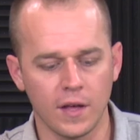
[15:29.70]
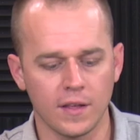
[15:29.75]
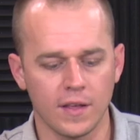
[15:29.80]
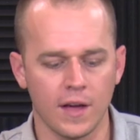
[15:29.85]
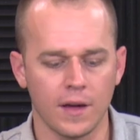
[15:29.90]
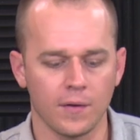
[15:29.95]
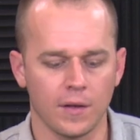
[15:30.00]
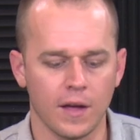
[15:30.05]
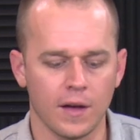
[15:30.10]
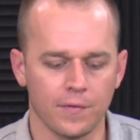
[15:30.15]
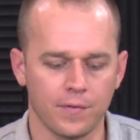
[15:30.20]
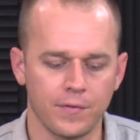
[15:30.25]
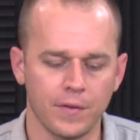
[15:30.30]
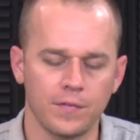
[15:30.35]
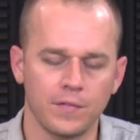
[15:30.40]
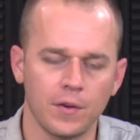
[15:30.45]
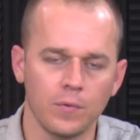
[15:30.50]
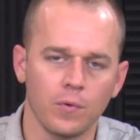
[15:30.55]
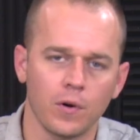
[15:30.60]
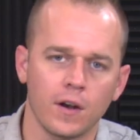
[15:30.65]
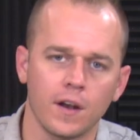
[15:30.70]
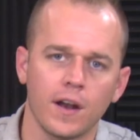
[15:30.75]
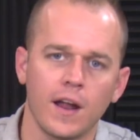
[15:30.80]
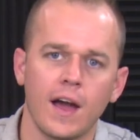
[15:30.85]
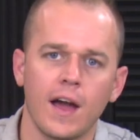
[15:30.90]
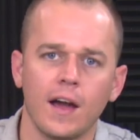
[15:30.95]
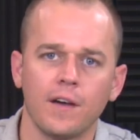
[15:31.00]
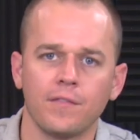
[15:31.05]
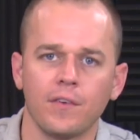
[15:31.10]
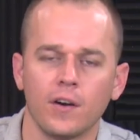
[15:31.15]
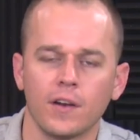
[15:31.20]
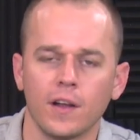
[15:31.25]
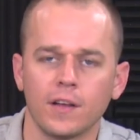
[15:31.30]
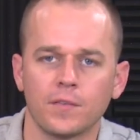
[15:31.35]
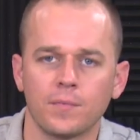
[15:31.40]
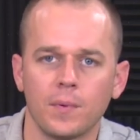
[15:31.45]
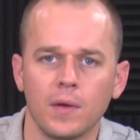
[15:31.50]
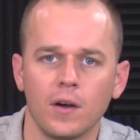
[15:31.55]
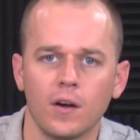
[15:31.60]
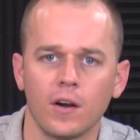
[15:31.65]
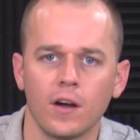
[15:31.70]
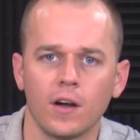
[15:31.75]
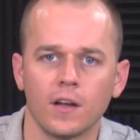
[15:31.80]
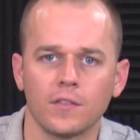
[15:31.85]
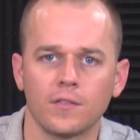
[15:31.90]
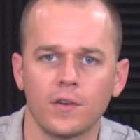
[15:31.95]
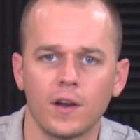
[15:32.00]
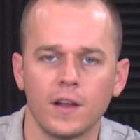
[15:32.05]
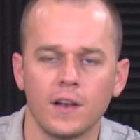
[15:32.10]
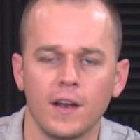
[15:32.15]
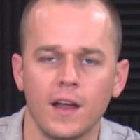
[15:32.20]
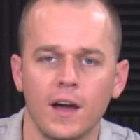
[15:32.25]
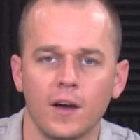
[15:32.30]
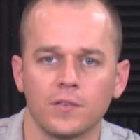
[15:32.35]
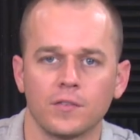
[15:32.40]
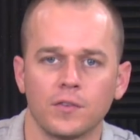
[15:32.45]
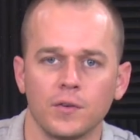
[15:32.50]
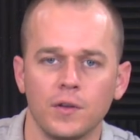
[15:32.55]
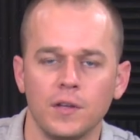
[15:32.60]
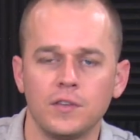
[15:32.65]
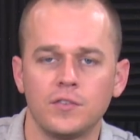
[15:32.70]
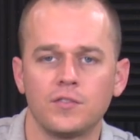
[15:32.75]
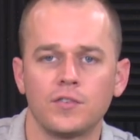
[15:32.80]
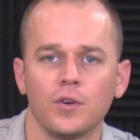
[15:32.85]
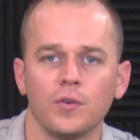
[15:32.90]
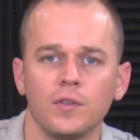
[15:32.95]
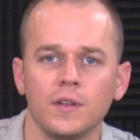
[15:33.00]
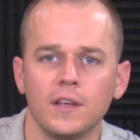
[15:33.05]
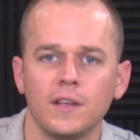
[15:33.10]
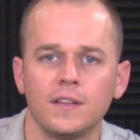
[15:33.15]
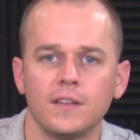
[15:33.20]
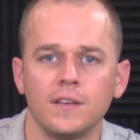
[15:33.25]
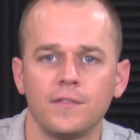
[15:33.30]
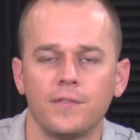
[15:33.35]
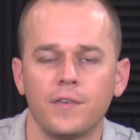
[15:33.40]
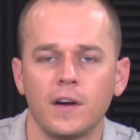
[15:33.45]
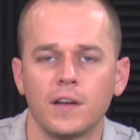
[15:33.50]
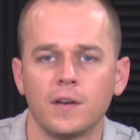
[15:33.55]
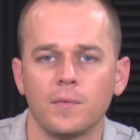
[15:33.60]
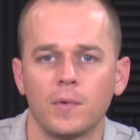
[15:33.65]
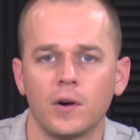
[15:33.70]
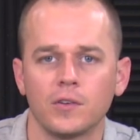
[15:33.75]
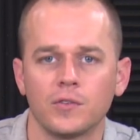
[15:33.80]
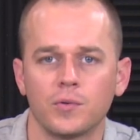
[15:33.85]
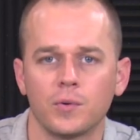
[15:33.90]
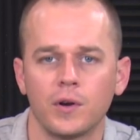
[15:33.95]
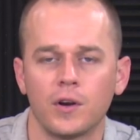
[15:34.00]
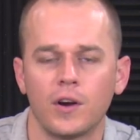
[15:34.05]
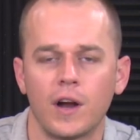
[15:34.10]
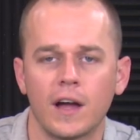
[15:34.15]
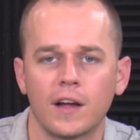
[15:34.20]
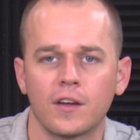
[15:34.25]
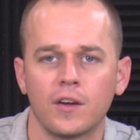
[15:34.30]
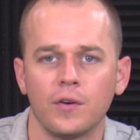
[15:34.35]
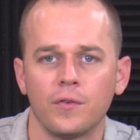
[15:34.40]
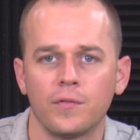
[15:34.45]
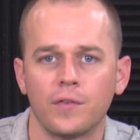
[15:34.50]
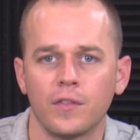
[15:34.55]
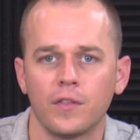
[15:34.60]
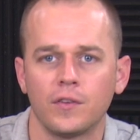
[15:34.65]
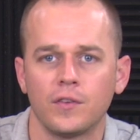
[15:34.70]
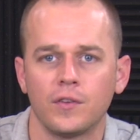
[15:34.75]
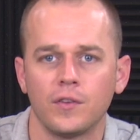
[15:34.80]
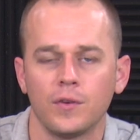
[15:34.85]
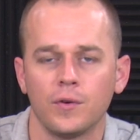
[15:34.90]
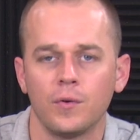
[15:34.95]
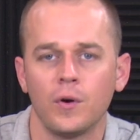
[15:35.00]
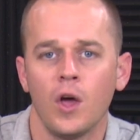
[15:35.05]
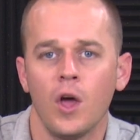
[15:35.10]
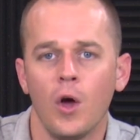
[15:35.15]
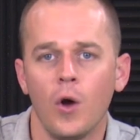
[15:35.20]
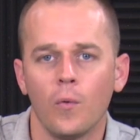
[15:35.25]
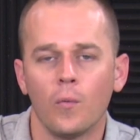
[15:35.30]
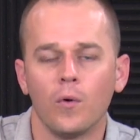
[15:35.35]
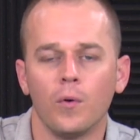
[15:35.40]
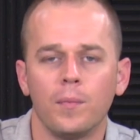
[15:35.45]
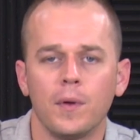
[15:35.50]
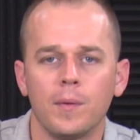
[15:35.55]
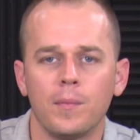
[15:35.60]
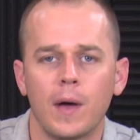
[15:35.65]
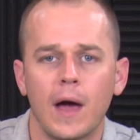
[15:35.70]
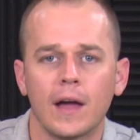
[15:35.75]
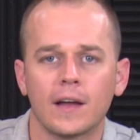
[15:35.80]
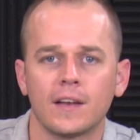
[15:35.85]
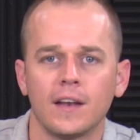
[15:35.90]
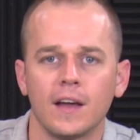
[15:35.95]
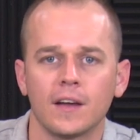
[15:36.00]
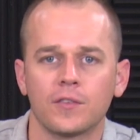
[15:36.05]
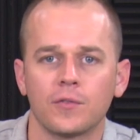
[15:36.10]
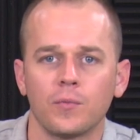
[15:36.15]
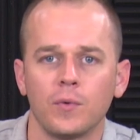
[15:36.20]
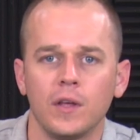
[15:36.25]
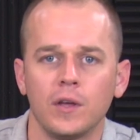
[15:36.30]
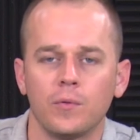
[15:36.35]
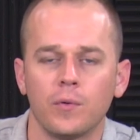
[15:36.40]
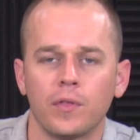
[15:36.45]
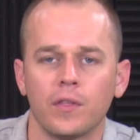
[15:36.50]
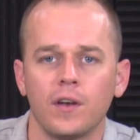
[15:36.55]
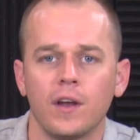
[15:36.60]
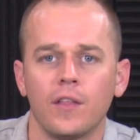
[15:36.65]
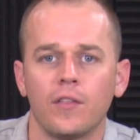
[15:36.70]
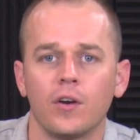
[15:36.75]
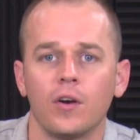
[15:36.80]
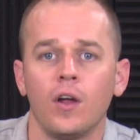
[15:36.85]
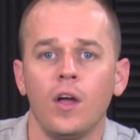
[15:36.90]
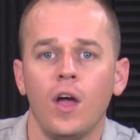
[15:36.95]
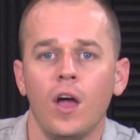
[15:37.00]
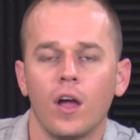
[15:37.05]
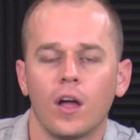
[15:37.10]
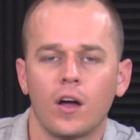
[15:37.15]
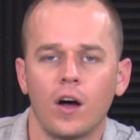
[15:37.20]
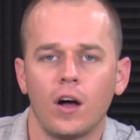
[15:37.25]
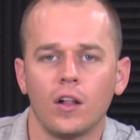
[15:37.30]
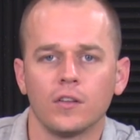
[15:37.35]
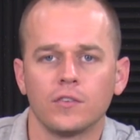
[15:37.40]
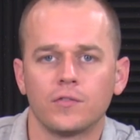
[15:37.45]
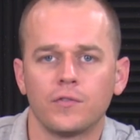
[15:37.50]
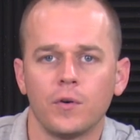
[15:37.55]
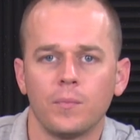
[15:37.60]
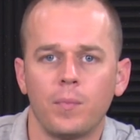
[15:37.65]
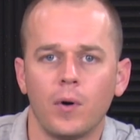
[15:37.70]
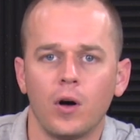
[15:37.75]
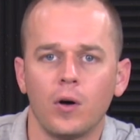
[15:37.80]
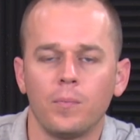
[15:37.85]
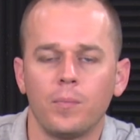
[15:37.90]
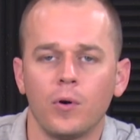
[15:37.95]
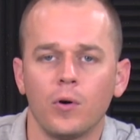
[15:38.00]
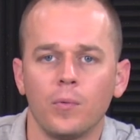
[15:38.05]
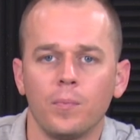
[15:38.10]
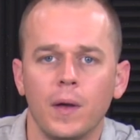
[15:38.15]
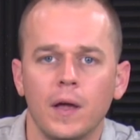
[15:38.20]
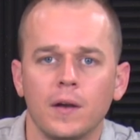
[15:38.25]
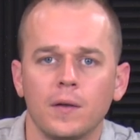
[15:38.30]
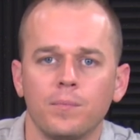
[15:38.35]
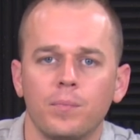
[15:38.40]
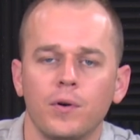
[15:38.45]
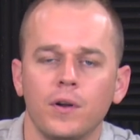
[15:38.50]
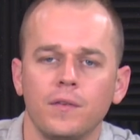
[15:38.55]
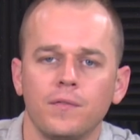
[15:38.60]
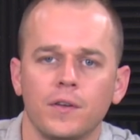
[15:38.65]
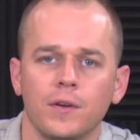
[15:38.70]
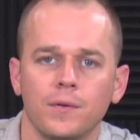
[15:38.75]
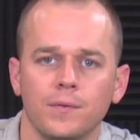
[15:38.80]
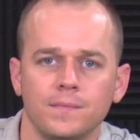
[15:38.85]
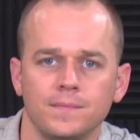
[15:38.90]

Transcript: yeah, yeah, 51 and a half on SBR odds right now. So he's Joe Lisi. Find him on Twitter at Go for the Two. We'll be back next week with another college football bowl betting preview.